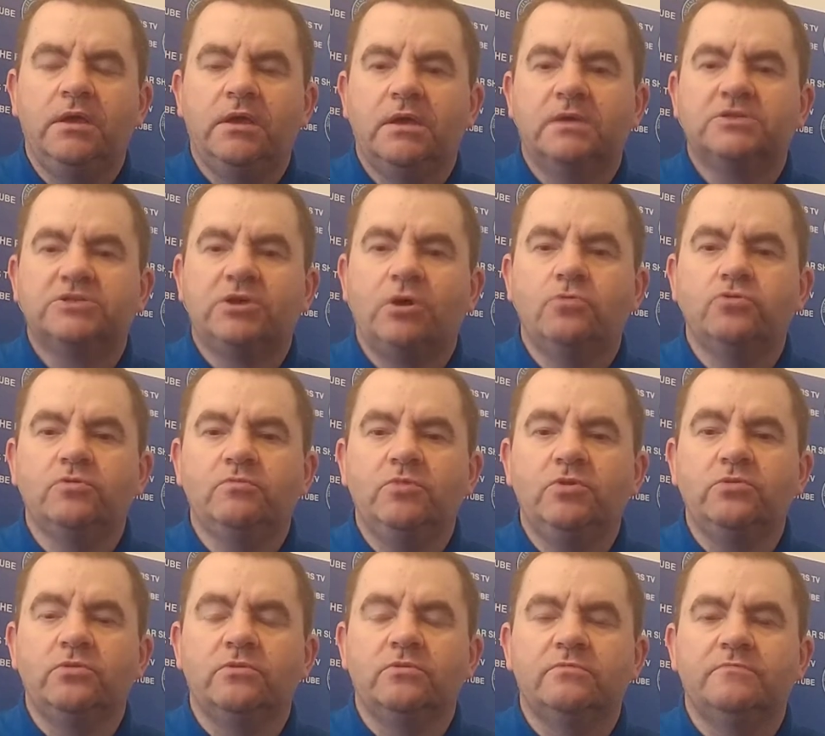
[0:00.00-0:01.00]
and sold
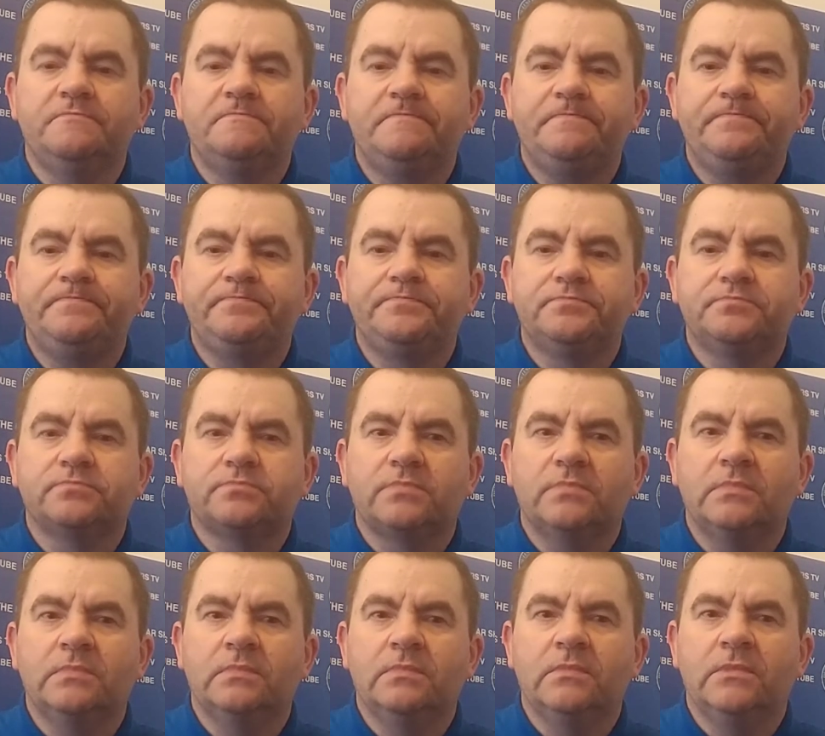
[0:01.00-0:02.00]
them
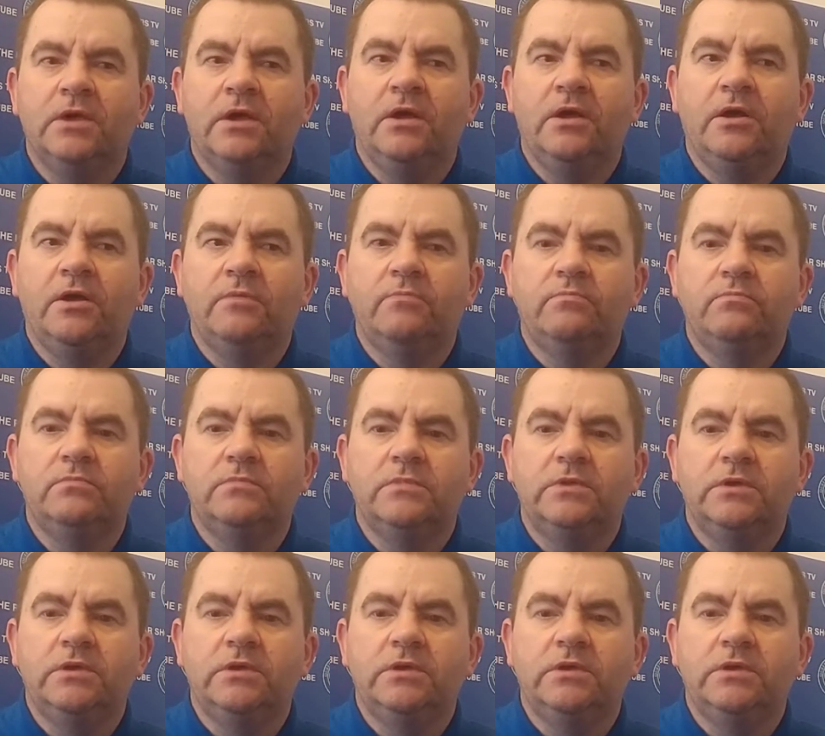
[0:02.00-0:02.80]
on.